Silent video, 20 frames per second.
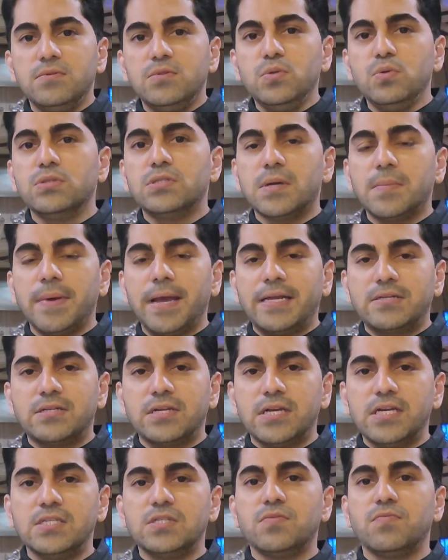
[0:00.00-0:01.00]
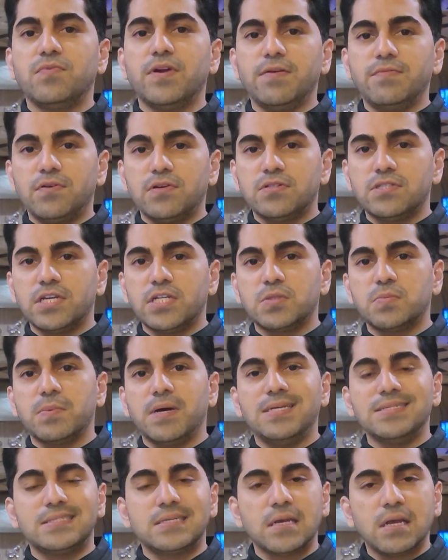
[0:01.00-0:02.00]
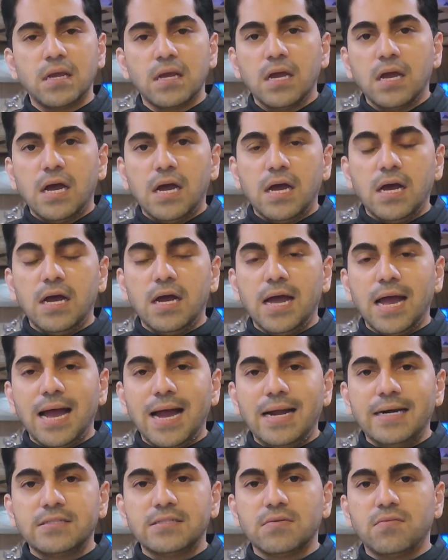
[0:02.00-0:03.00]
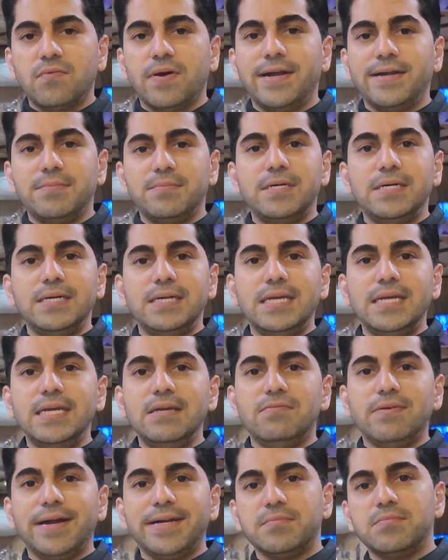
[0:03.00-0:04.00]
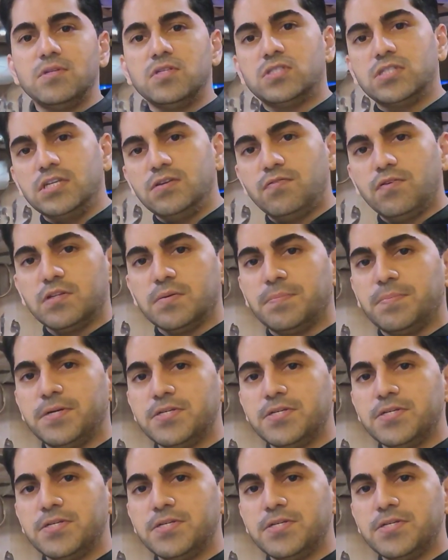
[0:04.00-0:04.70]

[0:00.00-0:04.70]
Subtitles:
do some x-rays, wait for 6 months, add some vitamin D, vitamin C for the